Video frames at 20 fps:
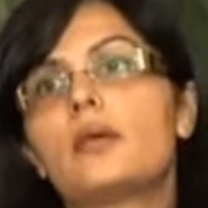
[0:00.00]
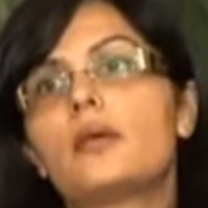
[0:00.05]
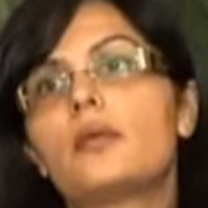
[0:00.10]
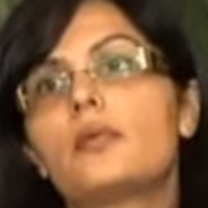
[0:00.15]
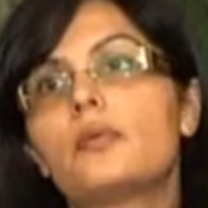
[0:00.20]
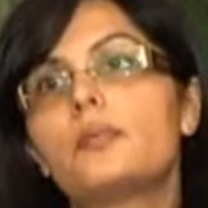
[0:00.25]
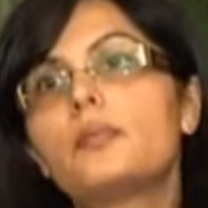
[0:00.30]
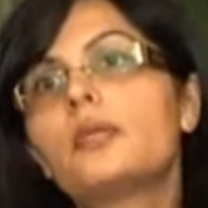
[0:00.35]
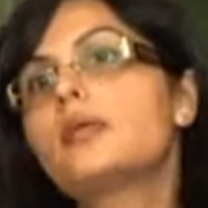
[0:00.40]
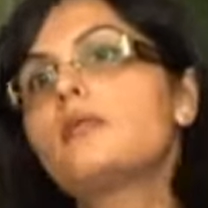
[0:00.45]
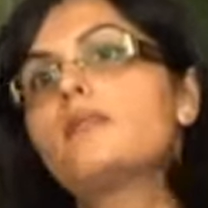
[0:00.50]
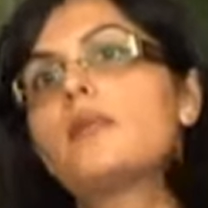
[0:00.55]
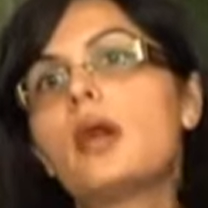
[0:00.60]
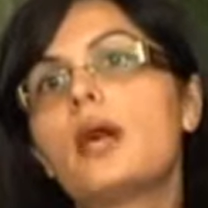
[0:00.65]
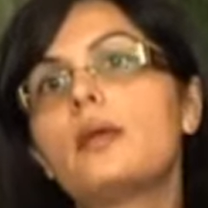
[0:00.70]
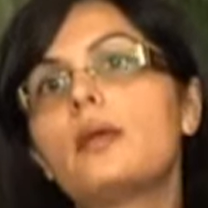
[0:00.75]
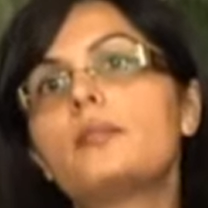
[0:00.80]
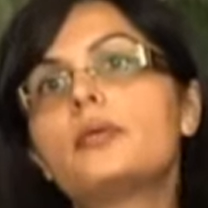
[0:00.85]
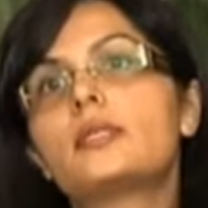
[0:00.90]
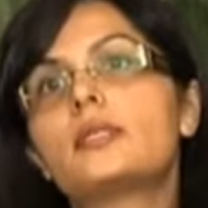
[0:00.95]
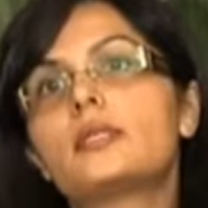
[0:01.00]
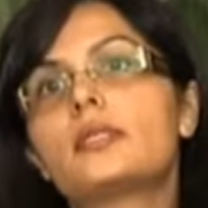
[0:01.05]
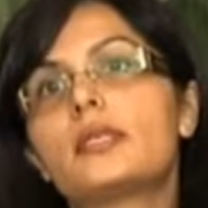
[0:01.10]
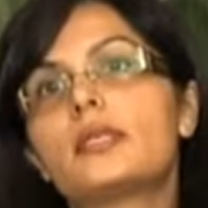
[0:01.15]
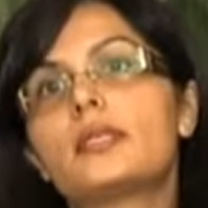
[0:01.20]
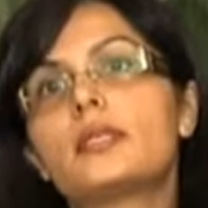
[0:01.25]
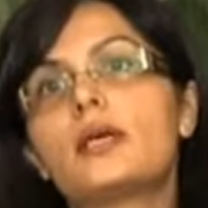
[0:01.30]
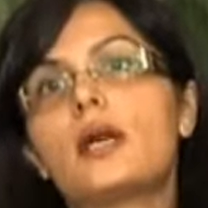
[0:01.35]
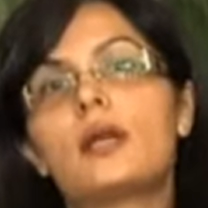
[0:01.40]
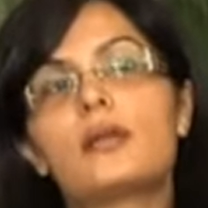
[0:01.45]
from the environment that
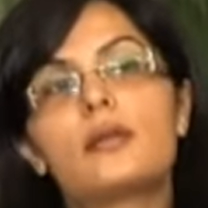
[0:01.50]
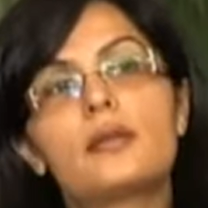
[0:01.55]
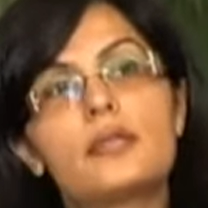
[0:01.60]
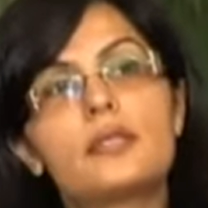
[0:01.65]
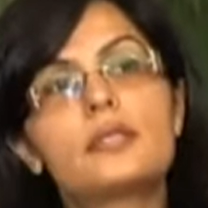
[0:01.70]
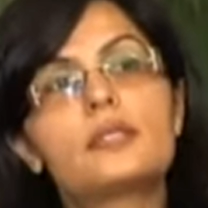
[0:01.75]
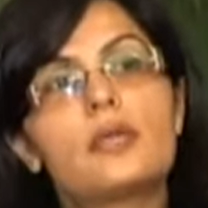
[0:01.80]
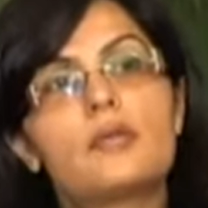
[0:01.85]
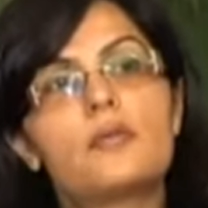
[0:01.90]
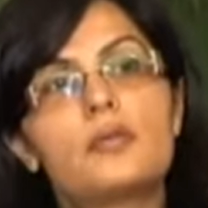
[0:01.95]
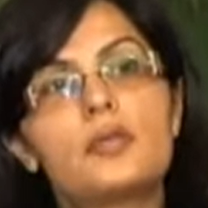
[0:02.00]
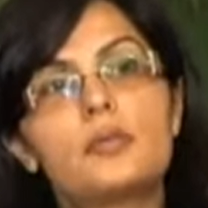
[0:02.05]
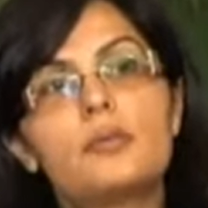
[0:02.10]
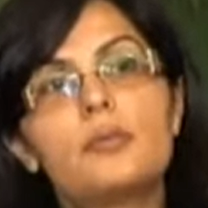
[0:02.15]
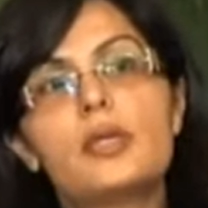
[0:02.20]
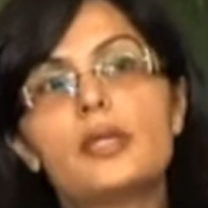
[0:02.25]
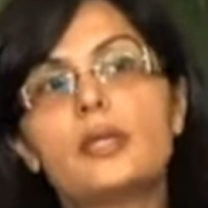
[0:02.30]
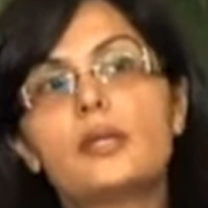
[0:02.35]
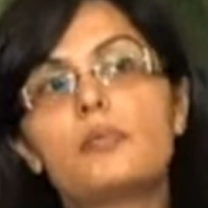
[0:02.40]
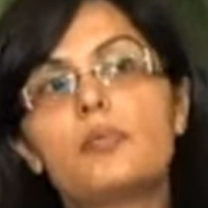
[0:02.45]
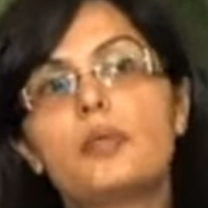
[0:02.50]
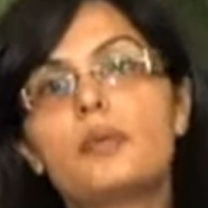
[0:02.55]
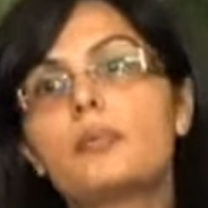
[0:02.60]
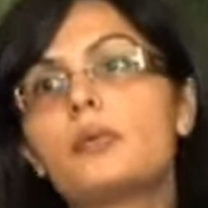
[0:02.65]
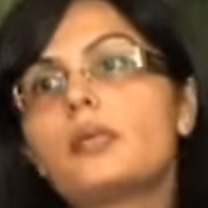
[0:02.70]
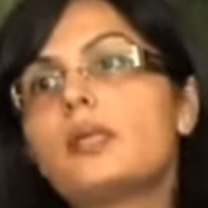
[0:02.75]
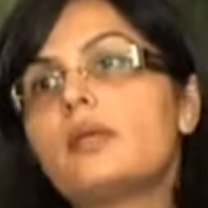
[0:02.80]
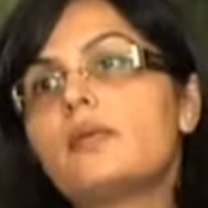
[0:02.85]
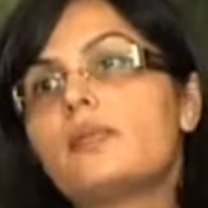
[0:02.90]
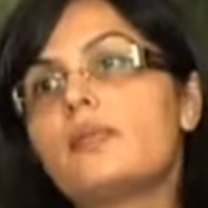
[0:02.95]
170 million people
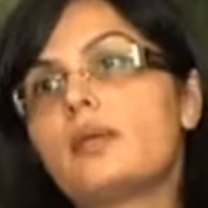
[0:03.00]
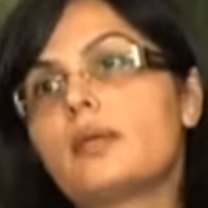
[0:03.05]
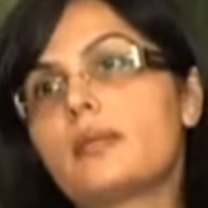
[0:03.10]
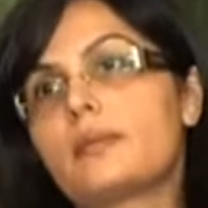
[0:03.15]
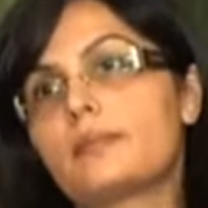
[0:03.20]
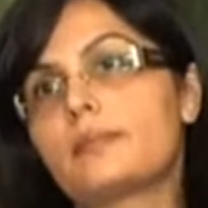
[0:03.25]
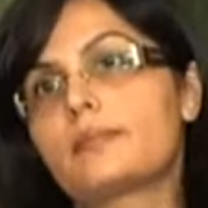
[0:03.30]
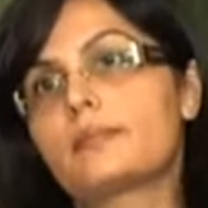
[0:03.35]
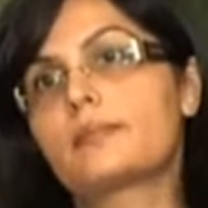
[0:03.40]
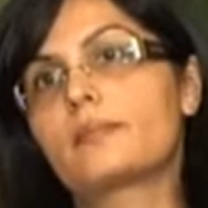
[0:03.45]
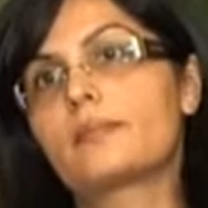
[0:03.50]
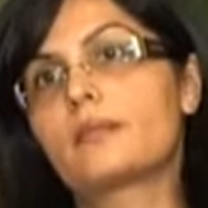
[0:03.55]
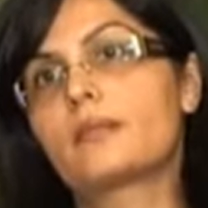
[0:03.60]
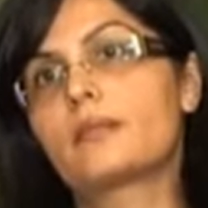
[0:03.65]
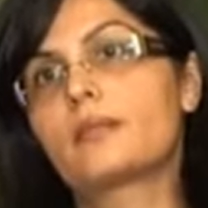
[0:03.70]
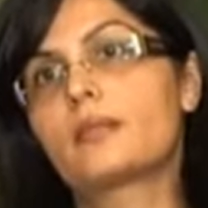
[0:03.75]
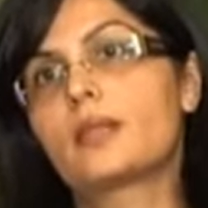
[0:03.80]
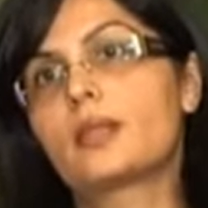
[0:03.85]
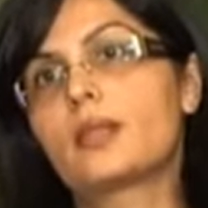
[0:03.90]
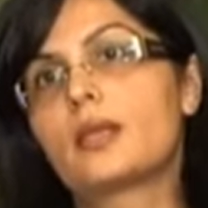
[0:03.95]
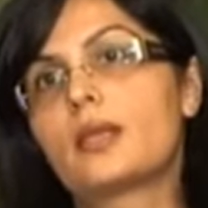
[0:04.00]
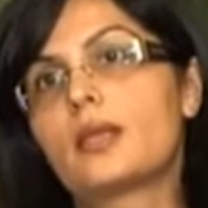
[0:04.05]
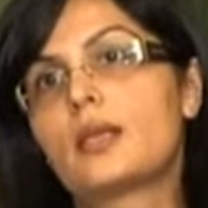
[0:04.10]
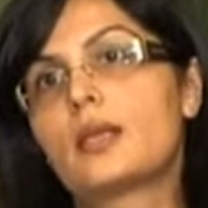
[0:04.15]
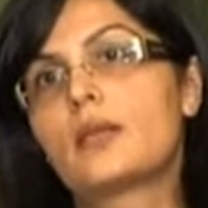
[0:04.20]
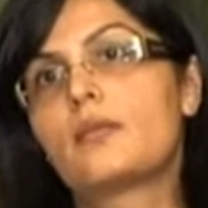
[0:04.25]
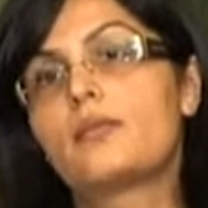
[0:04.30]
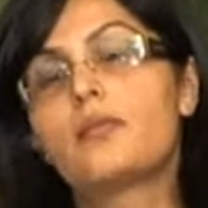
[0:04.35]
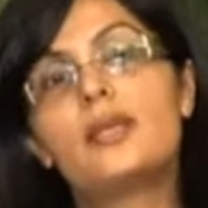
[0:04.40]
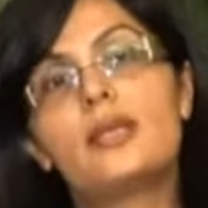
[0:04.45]
live in.
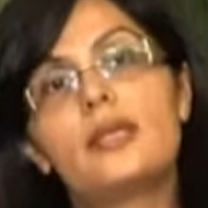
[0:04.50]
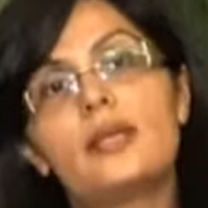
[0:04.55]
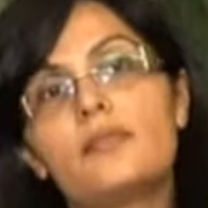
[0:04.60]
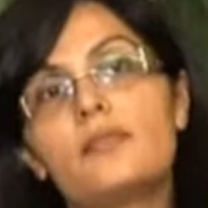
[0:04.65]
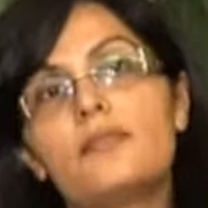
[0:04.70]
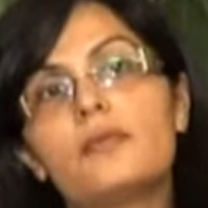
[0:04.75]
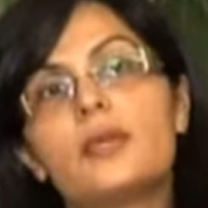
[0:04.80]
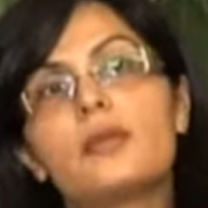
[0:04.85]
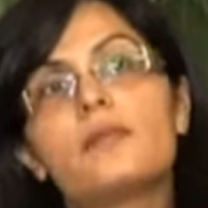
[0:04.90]
We live in